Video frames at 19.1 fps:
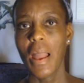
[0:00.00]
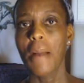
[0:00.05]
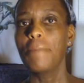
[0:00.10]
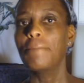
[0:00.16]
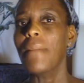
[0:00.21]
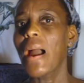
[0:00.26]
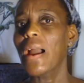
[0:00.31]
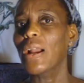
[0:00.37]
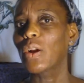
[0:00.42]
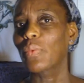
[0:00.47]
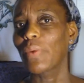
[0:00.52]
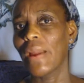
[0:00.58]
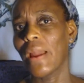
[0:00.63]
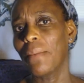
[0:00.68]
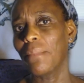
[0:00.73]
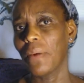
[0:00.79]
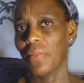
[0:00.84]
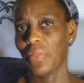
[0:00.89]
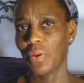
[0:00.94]
my
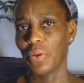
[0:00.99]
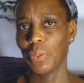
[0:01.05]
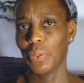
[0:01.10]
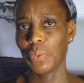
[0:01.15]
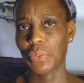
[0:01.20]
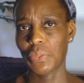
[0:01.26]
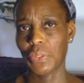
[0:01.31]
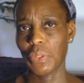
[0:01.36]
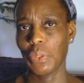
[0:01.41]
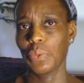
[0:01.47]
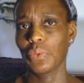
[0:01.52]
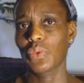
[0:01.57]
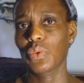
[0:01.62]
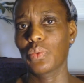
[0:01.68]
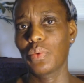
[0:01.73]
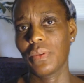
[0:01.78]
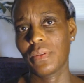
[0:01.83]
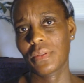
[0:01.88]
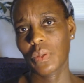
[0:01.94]
grandmother used to use
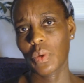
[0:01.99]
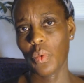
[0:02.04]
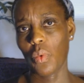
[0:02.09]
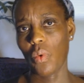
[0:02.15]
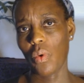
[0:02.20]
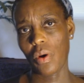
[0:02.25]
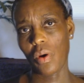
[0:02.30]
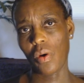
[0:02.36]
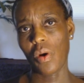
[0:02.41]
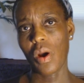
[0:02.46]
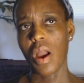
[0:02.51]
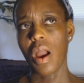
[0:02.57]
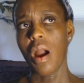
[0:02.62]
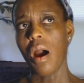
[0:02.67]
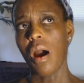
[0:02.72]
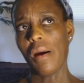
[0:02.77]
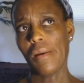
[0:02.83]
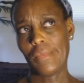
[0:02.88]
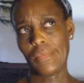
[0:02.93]
Crisco oil.
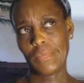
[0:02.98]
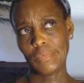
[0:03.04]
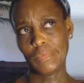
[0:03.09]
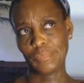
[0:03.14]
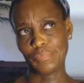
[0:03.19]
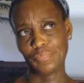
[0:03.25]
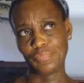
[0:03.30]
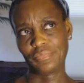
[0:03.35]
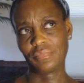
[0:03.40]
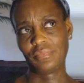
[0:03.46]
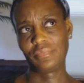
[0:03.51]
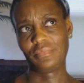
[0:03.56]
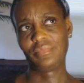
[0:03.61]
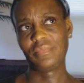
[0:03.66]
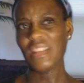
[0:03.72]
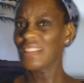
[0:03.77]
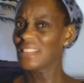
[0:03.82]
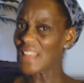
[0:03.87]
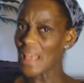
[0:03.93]

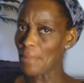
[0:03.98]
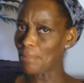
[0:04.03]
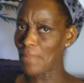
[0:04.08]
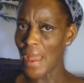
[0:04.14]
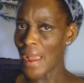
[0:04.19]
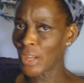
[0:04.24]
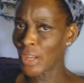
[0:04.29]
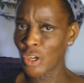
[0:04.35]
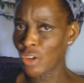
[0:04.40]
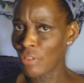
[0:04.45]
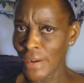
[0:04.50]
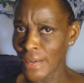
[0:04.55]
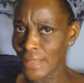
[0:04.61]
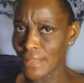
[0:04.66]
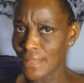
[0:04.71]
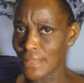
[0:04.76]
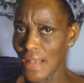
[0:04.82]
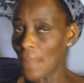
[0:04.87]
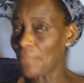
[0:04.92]
Isn't that bacon
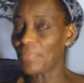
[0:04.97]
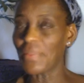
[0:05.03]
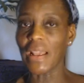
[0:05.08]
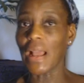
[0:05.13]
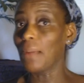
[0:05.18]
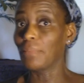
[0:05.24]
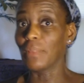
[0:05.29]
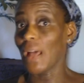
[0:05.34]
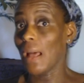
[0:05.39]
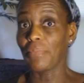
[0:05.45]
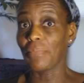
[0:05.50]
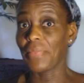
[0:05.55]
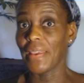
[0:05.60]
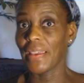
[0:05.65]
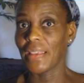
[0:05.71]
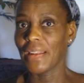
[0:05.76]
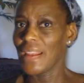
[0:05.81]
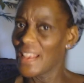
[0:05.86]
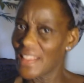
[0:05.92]
grease? I'm
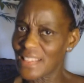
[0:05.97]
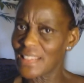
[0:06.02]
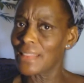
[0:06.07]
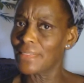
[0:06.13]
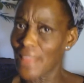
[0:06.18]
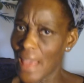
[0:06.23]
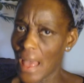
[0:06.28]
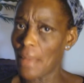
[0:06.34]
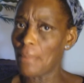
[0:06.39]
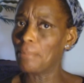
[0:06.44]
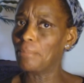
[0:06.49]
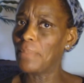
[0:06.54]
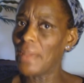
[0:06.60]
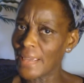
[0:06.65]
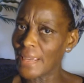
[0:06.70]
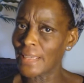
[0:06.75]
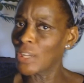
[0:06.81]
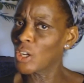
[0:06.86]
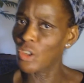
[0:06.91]
thinking, isn't that
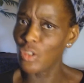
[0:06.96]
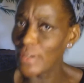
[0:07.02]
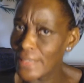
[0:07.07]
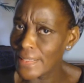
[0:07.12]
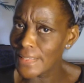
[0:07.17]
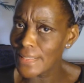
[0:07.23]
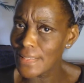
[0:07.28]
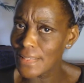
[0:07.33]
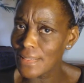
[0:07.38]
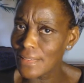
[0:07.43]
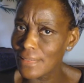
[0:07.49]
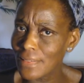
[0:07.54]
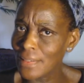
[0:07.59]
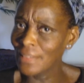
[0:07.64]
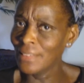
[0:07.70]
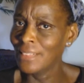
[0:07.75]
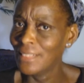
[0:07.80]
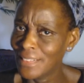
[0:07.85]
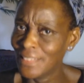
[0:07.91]
bacon grease?
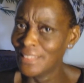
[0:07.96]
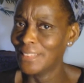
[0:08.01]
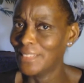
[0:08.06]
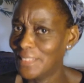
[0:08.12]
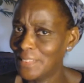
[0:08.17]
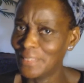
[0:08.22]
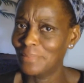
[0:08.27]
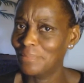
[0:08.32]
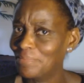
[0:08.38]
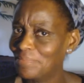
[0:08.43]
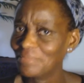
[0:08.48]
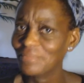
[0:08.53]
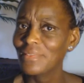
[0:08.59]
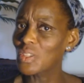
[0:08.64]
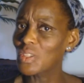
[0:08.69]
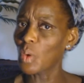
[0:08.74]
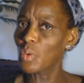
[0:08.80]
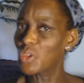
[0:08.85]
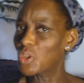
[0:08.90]

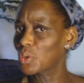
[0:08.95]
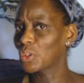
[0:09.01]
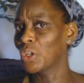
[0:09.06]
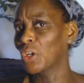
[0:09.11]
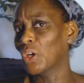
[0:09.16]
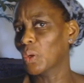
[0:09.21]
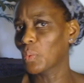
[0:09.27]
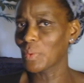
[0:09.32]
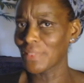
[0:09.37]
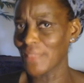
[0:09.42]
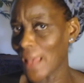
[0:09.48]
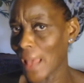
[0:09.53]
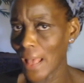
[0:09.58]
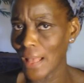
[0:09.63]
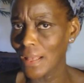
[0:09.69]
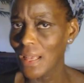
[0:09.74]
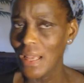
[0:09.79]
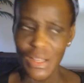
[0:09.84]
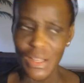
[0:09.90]
Don't you cook with
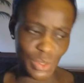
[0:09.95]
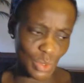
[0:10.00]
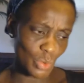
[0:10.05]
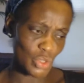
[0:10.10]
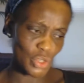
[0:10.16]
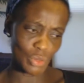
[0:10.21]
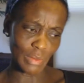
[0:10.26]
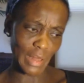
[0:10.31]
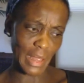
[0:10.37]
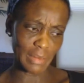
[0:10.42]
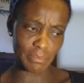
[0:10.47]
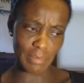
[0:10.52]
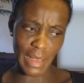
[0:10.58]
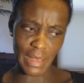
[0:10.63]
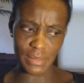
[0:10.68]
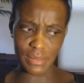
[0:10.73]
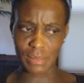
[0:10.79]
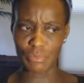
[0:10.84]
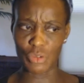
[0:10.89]
that? Don't you like
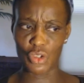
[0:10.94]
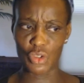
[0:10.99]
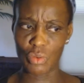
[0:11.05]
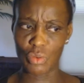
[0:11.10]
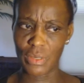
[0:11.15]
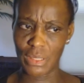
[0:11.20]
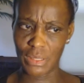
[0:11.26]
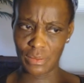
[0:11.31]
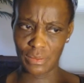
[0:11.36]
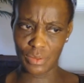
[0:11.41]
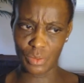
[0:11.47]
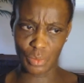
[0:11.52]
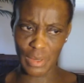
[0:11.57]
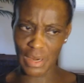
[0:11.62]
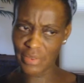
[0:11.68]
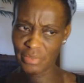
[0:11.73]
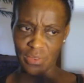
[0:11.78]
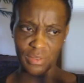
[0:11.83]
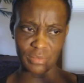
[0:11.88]
make some shortening or
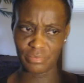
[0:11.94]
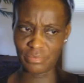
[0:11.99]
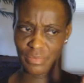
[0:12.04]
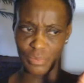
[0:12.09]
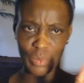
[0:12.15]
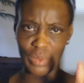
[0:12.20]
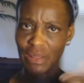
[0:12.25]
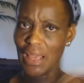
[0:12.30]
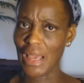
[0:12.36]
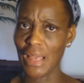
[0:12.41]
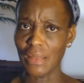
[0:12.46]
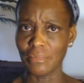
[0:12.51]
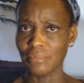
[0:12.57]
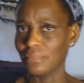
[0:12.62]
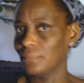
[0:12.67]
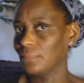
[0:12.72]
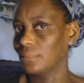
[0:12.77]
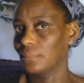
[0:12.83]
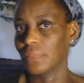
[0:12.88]
whatever with
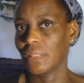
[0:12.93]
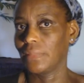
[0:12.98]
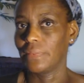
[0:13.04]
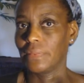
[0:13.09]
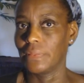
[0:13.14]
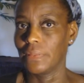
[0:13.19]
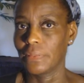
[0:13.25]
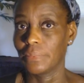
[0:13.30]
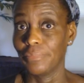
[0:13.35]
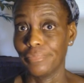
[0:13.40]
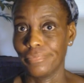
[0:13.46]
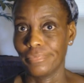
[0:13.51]
that? Whatever it is.